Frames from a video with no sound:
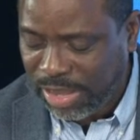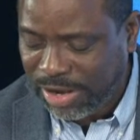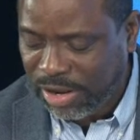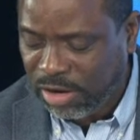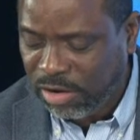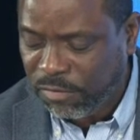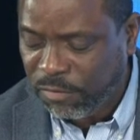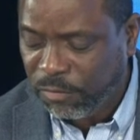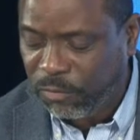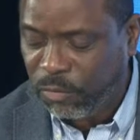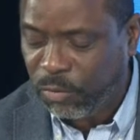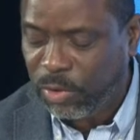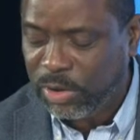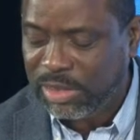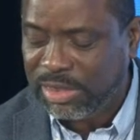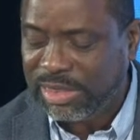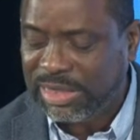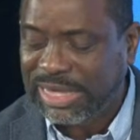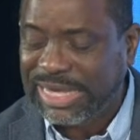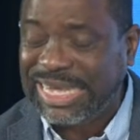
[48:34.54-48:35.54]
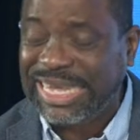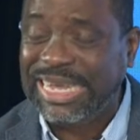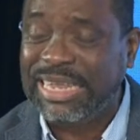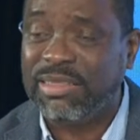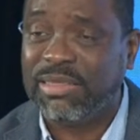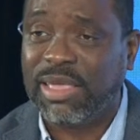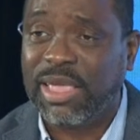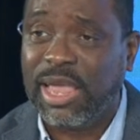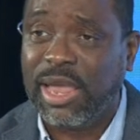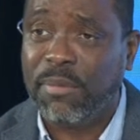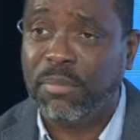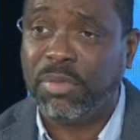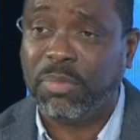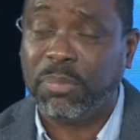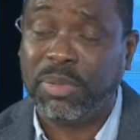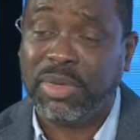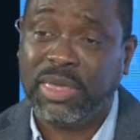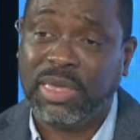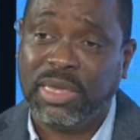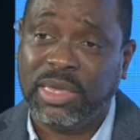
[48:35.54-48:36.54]
And at a 14 times
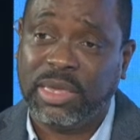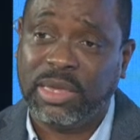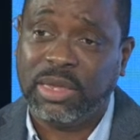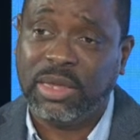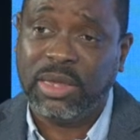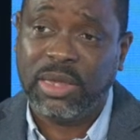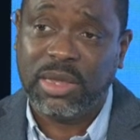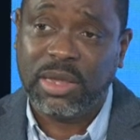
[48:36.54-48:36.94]
PE,